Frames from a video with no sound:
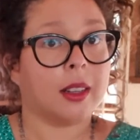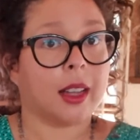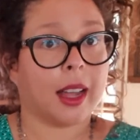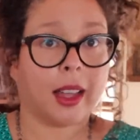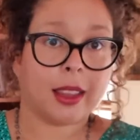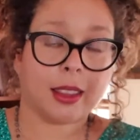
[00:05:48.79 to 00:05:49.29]

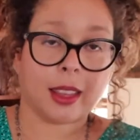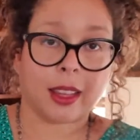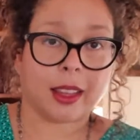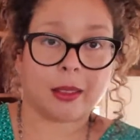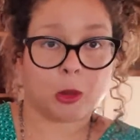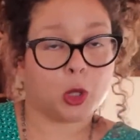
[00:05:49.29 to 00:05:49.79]
and
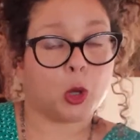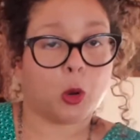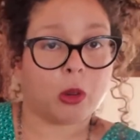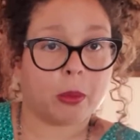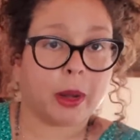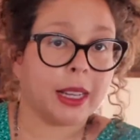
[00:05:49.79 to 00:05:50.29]
Dior
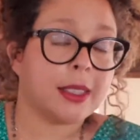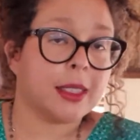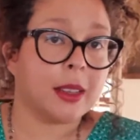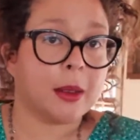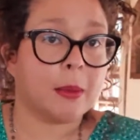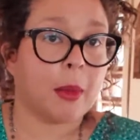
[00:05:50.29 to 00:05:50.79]
reminds
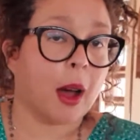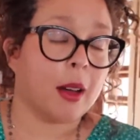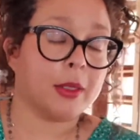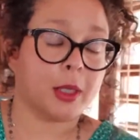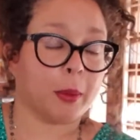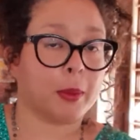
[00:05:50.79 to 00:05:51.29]
them of
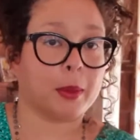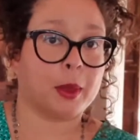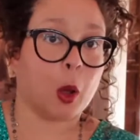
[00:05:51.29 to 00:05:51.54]
some